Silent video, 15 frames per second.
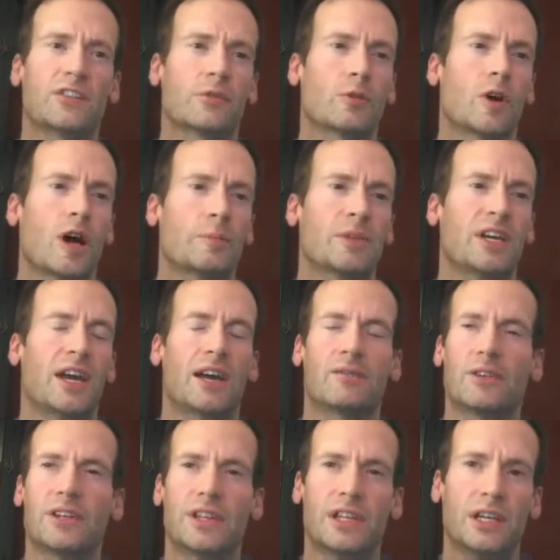So copy
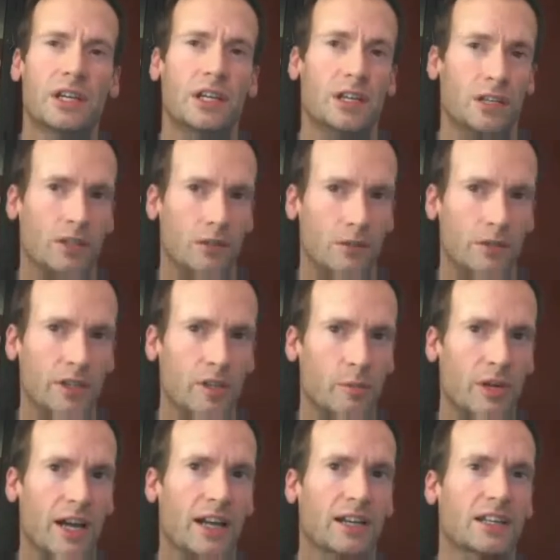everything, including the
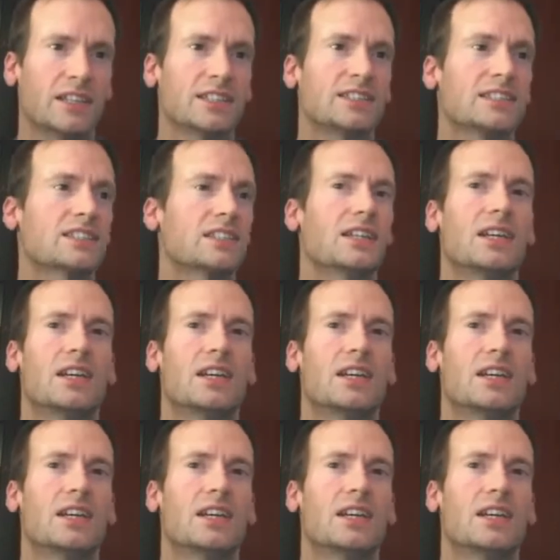brackets,